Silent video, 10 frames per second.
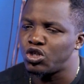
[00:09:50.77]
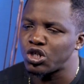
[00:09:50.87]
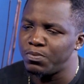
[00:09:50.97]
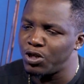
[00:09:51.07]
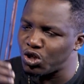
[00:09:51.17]
you
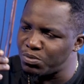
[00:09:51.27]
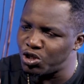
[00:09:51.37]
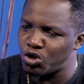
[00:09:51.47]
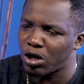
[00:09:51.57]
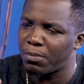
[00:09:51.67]
just mention
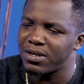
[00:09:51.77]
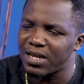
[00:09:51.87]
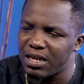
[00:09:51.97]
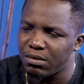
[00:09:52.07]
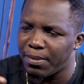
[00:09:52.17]
me, you talk
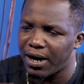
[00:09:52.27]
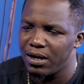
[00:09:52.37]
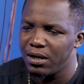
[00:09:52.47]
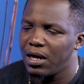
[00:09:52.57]
about Alibaba.